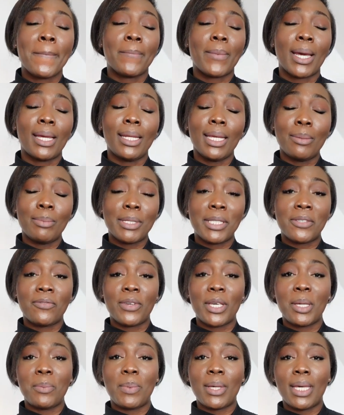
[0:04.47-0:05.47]
My name is
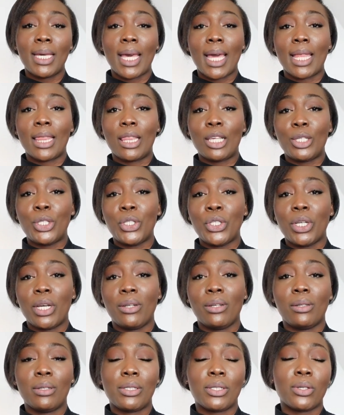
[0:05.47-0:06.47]
Phoebe and this
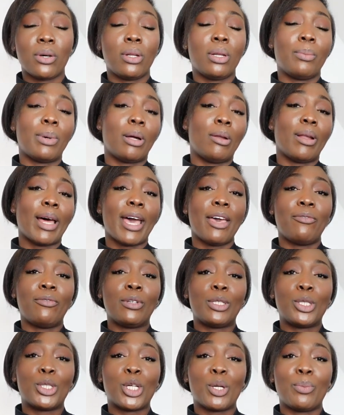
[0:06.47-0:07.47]
channel is all about life
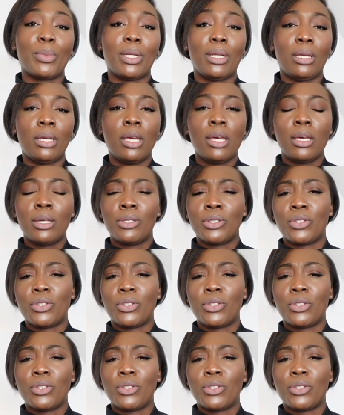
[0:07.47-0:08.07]
in Germany,